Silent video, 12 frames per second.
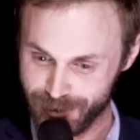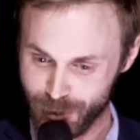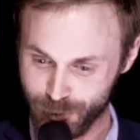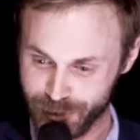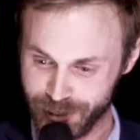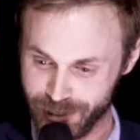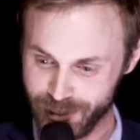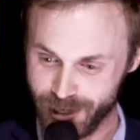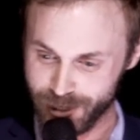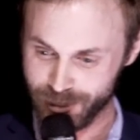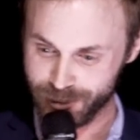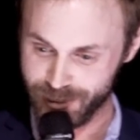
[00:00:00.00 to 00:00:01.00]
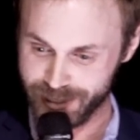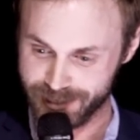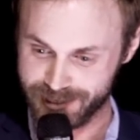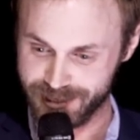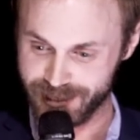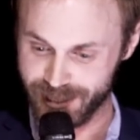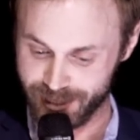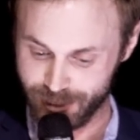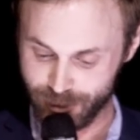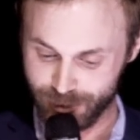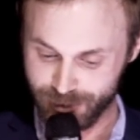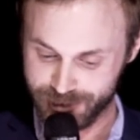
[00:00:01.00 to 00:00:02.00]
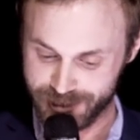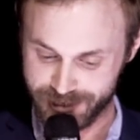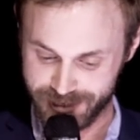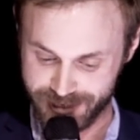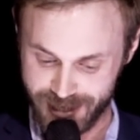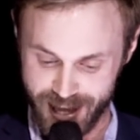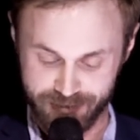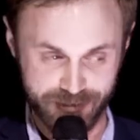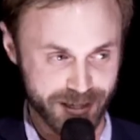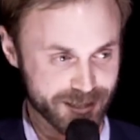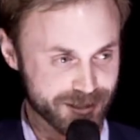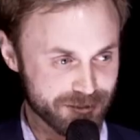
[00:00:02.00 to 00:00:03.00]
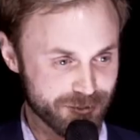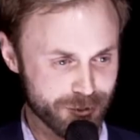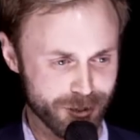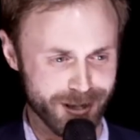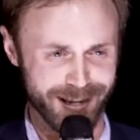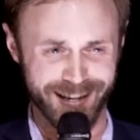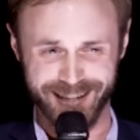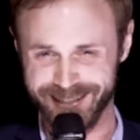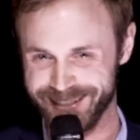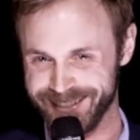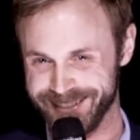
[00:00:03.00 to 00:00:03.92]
Holding a young girl like a scene out of Girls, and he's laughing at the frog.